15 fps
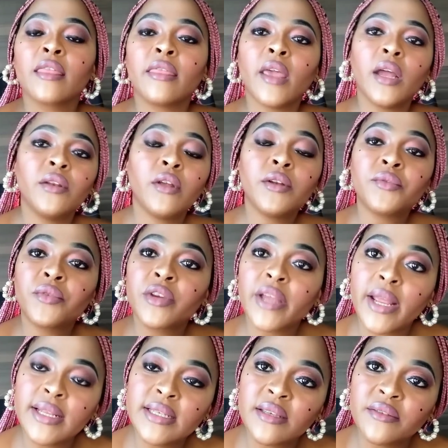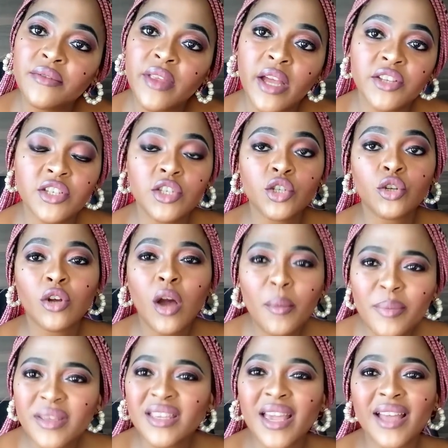They are not creative. They are just
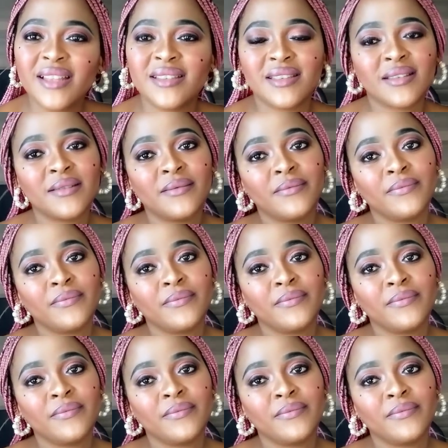copycats.